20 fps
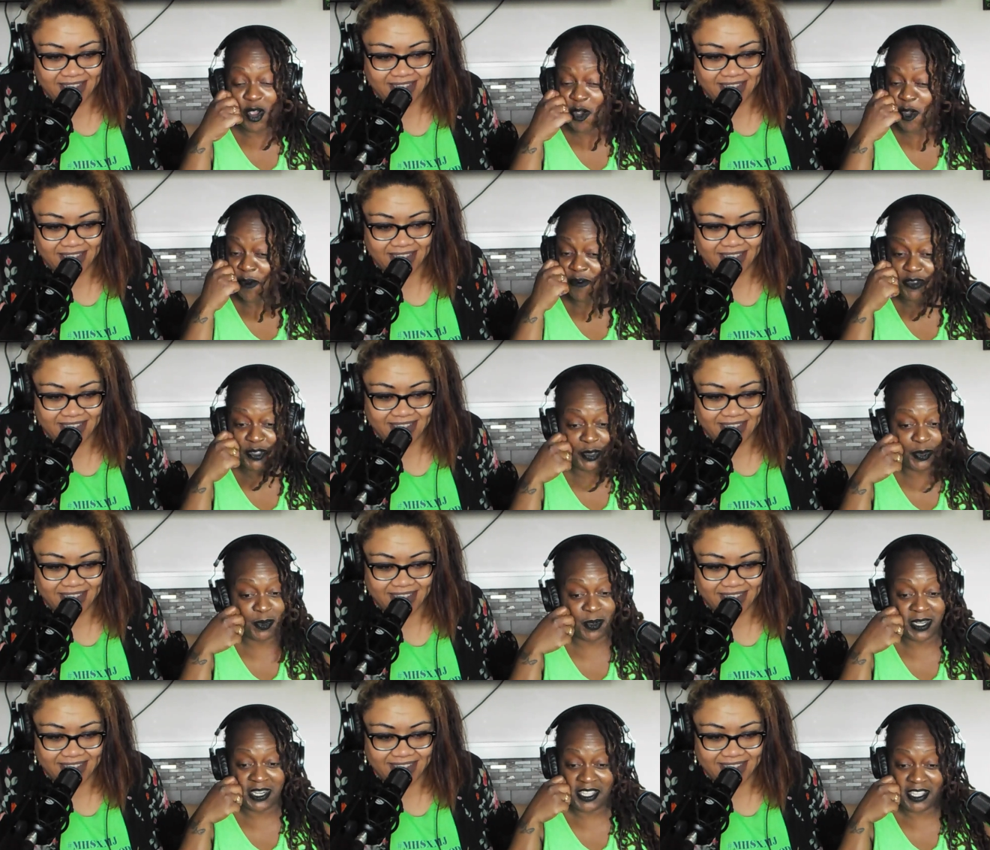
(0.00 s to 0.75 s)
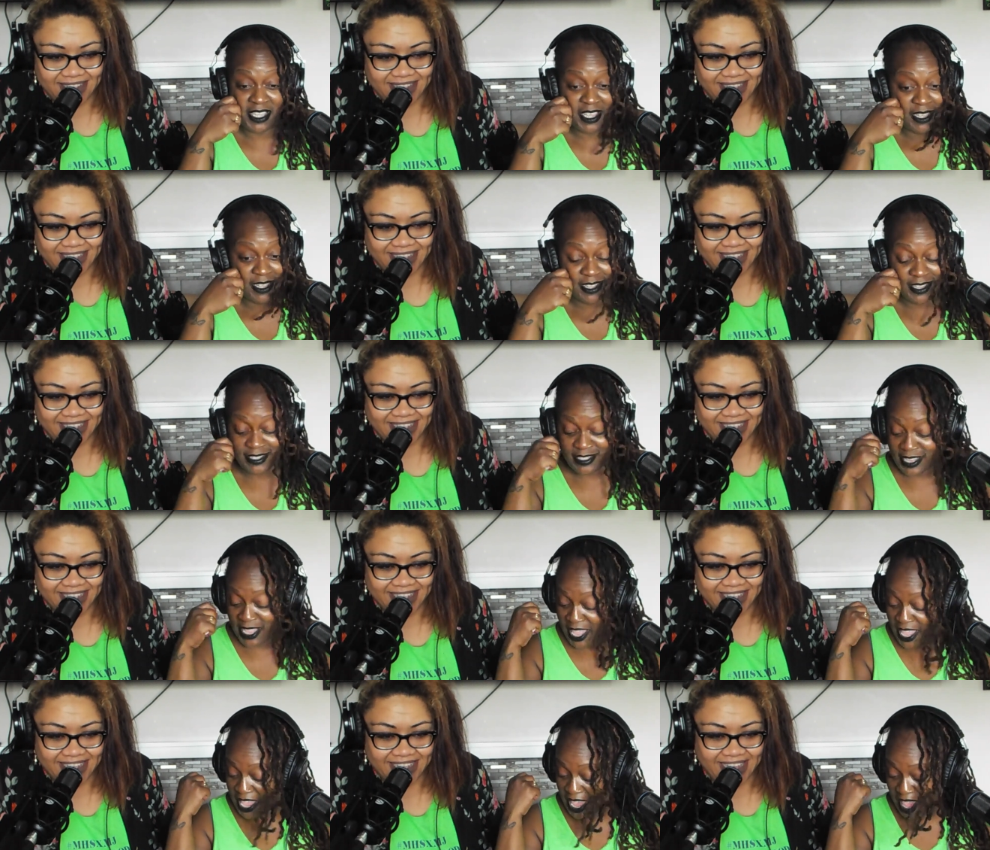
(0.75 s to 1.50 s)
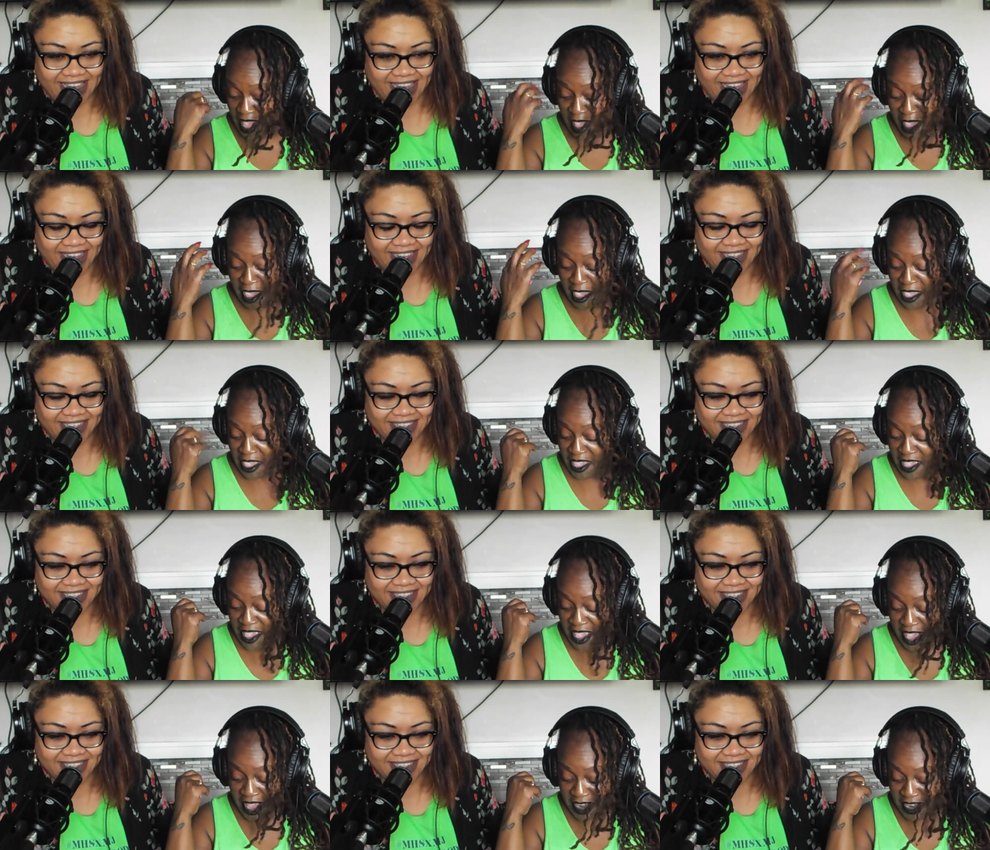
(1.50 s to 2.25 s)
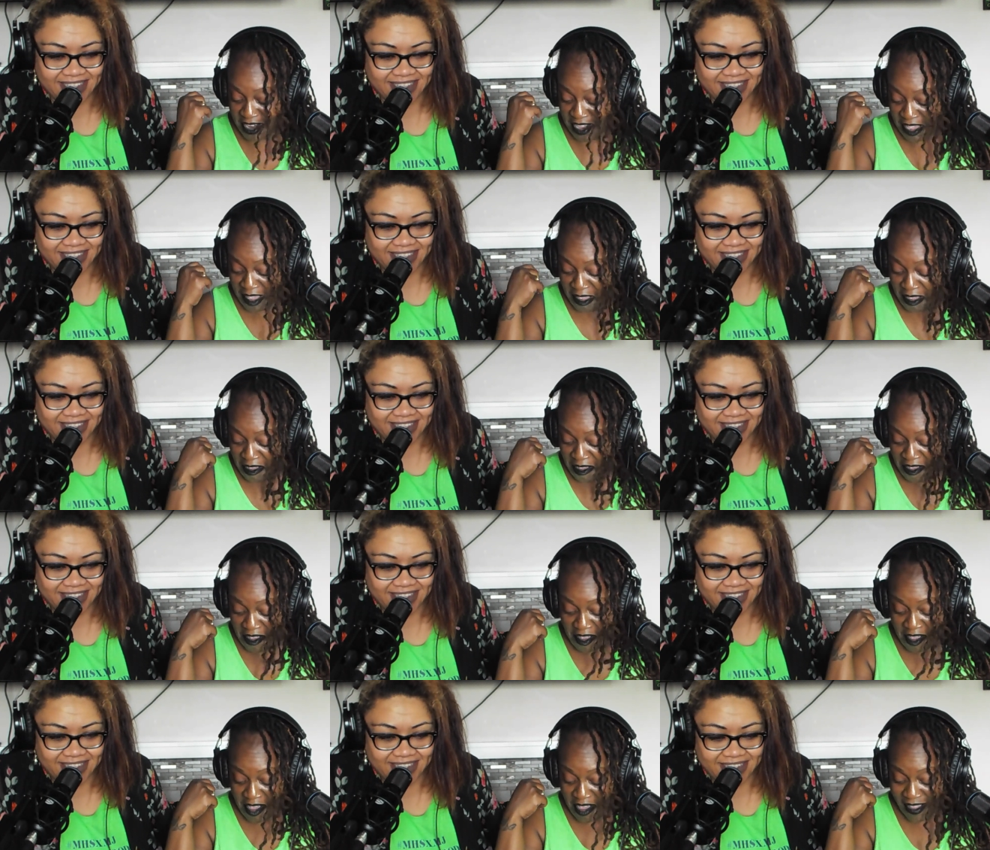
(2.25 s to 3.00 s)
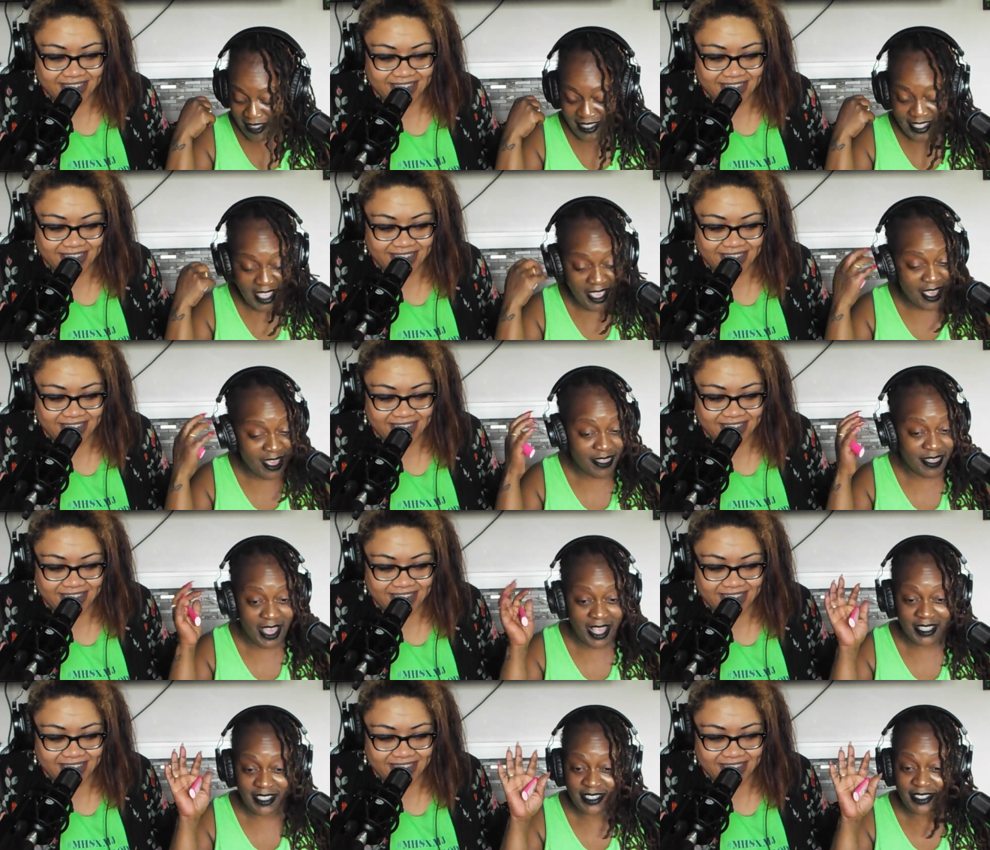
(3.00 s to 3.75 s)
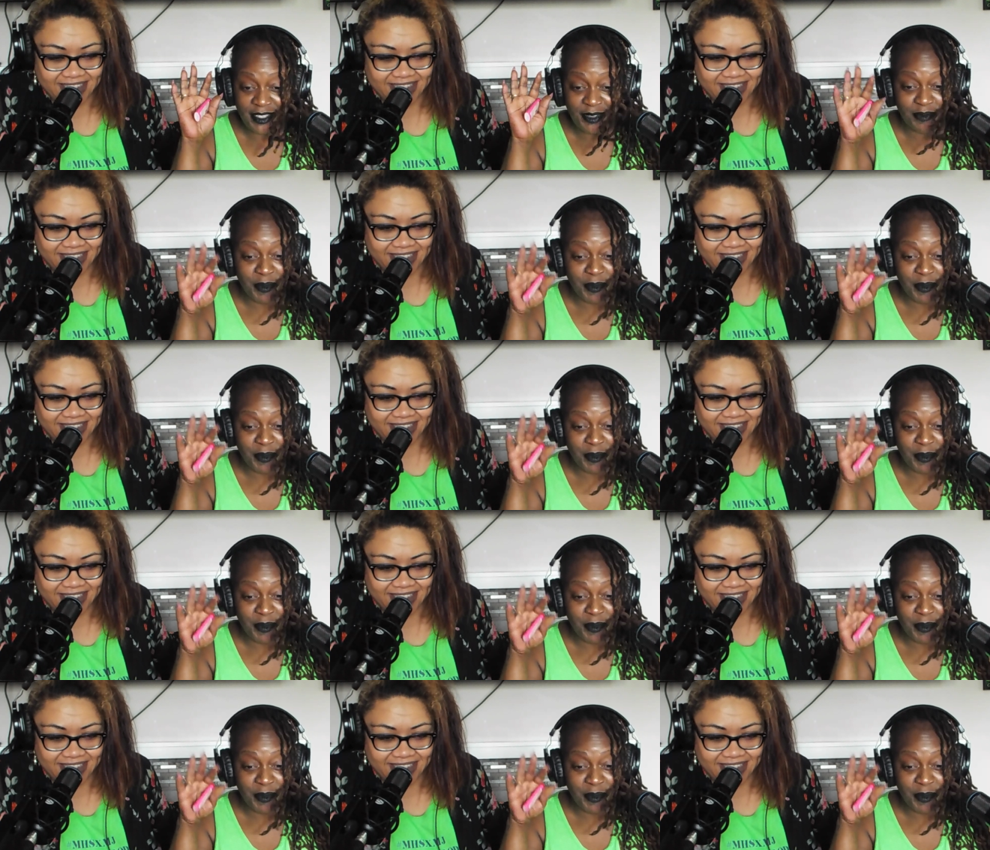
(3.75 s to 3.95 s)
Speaker 1: over 20 years. And uh, yeah, that's